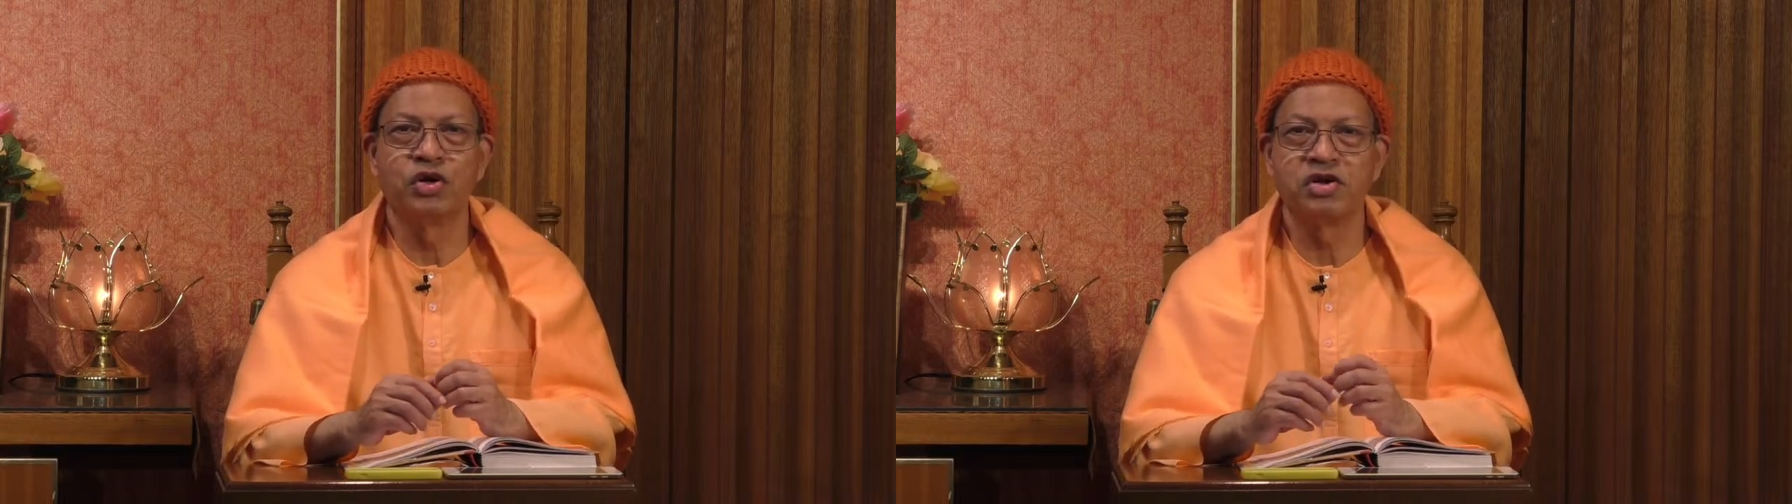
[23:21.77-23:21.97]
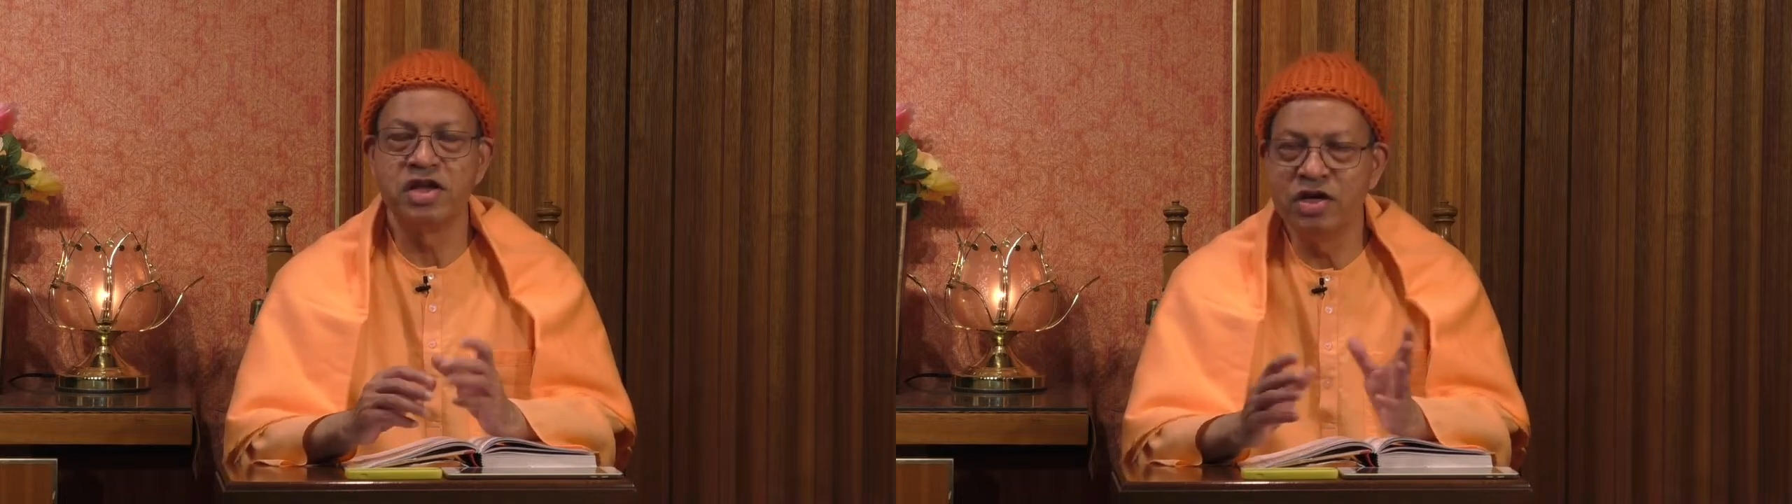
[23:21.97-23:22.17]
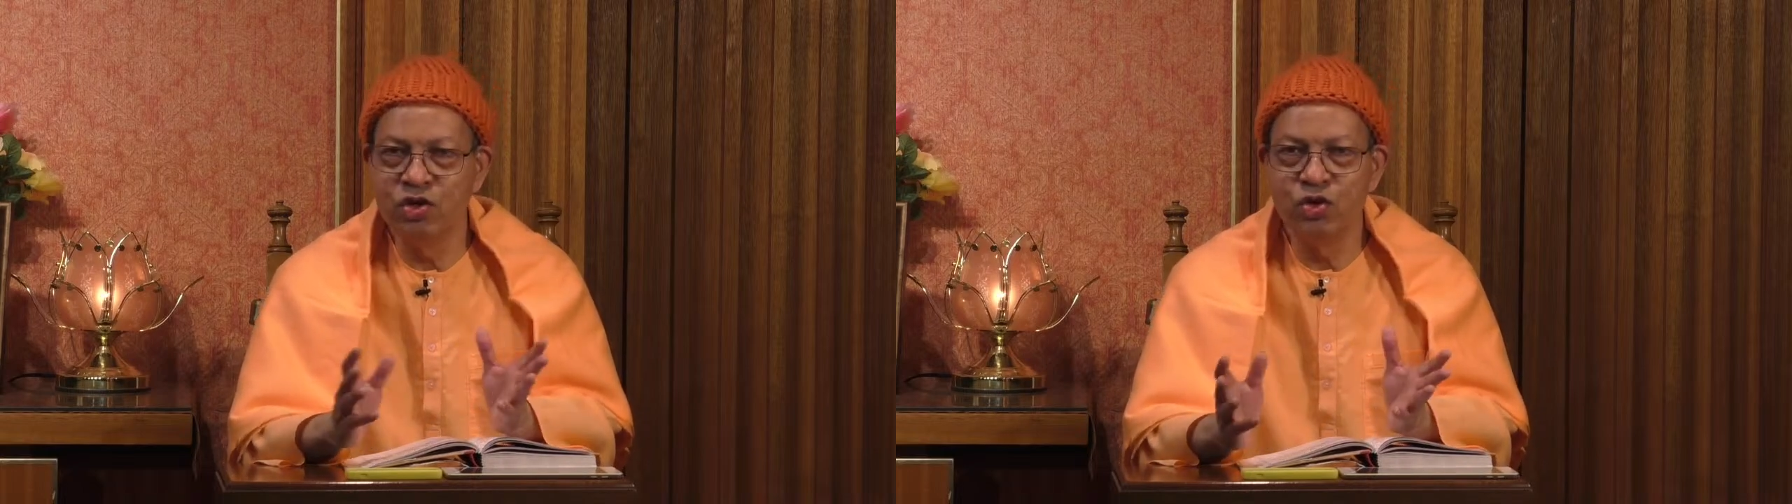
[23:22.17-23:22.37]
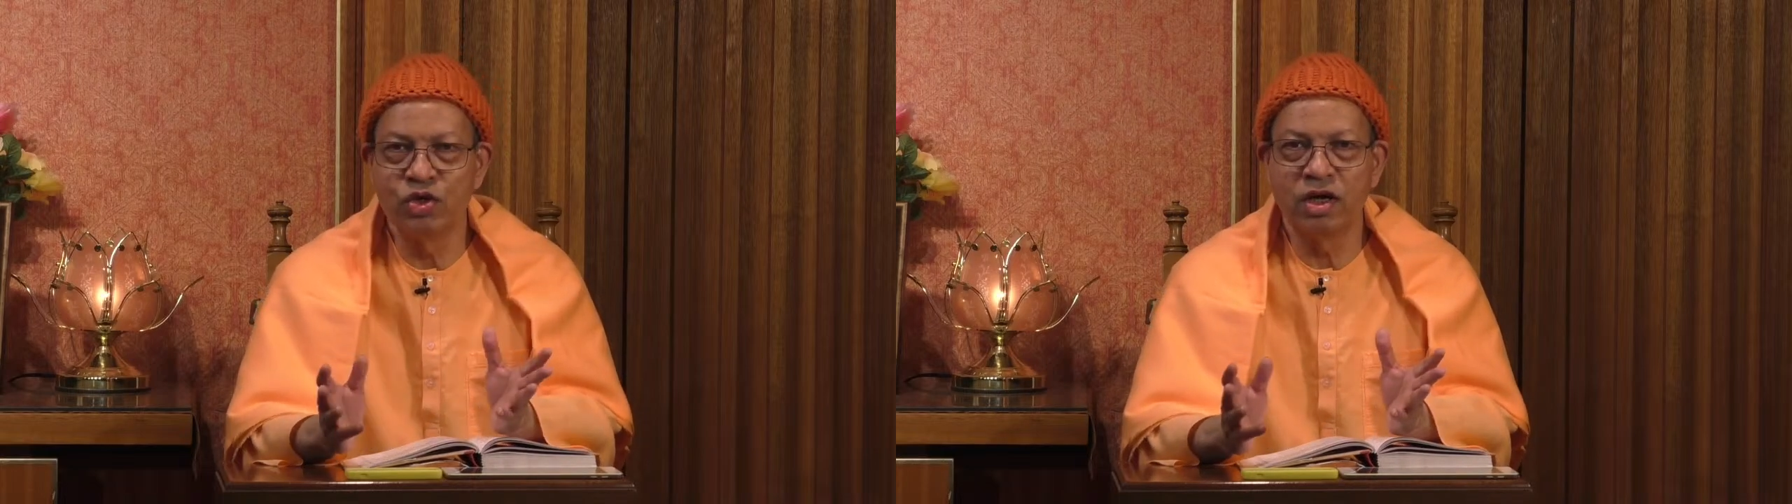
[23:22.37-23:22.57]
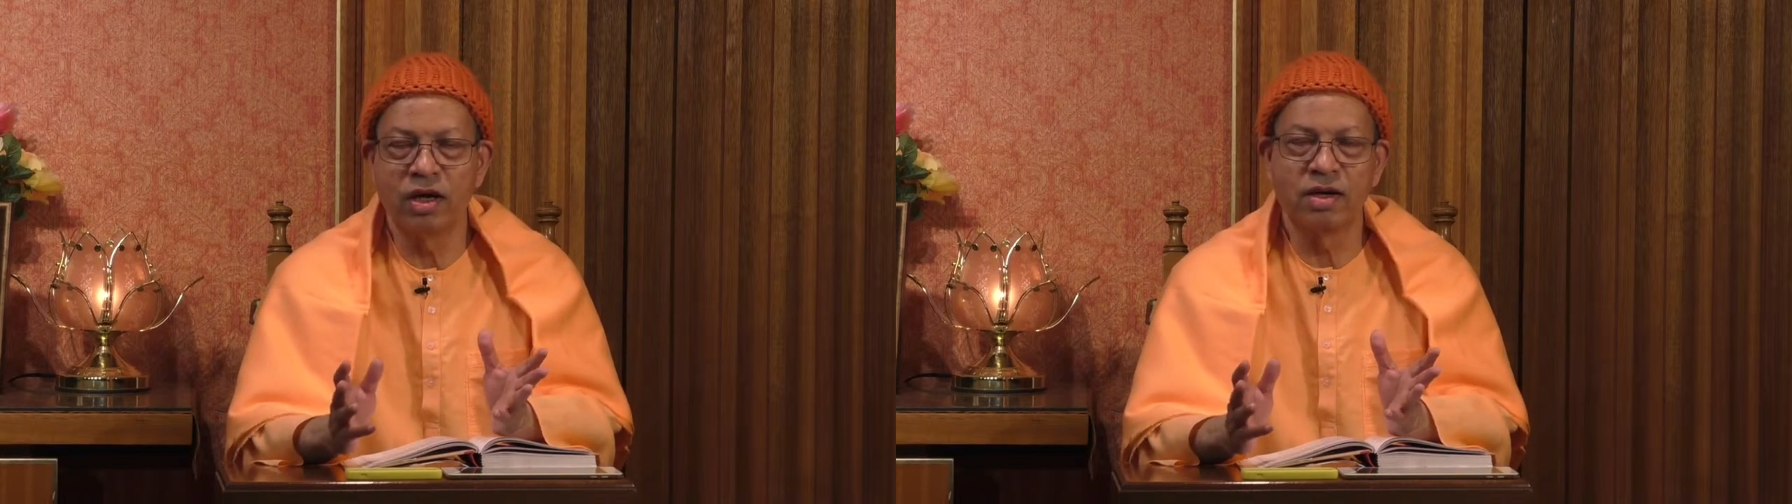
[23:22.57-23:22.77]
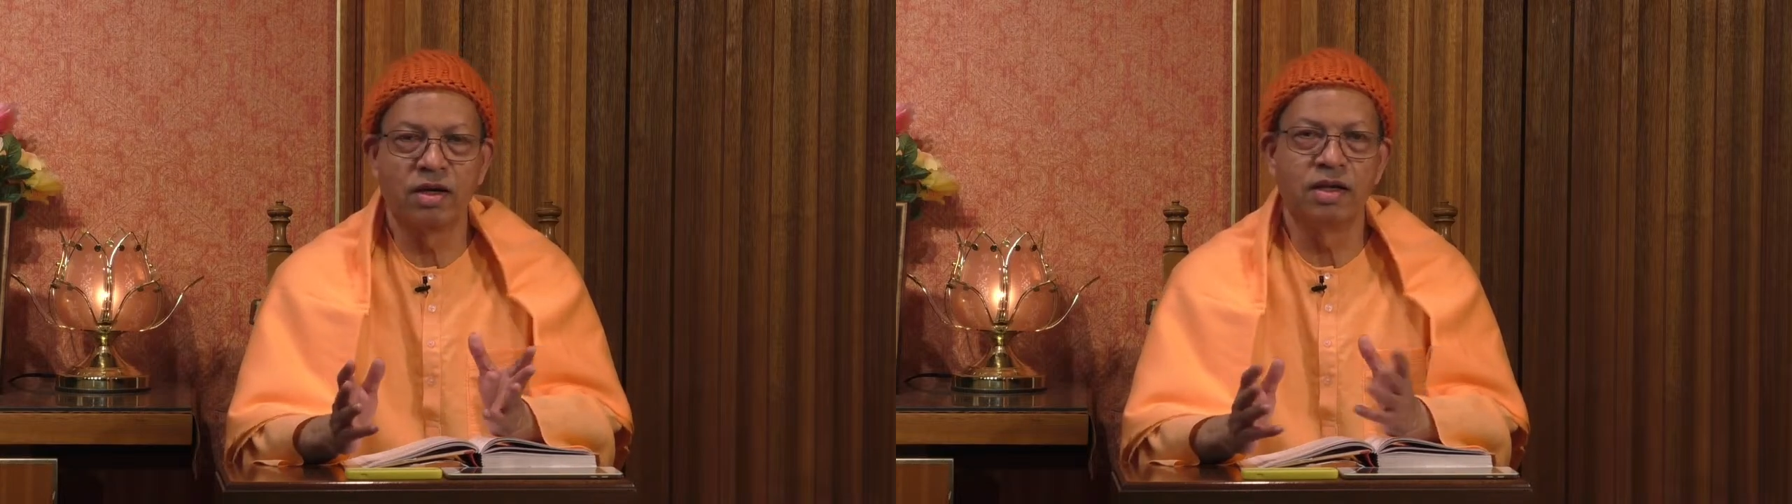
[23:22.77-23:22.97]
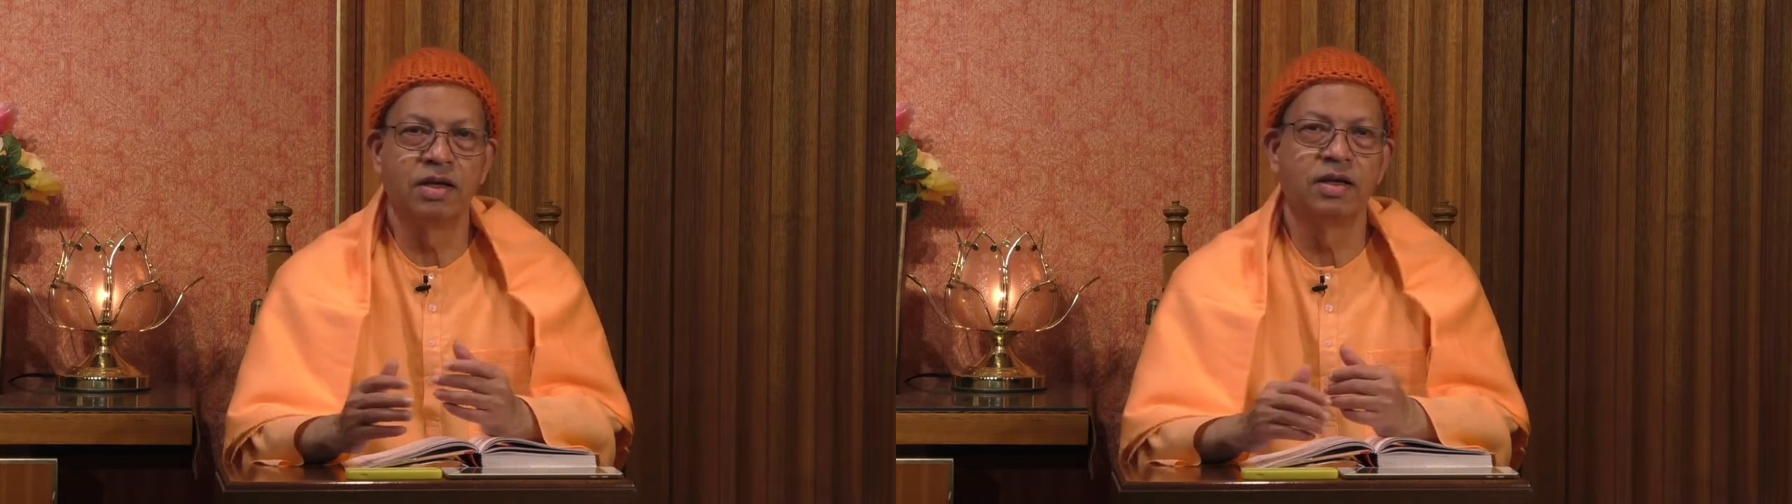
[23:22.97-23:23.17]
read you correctly,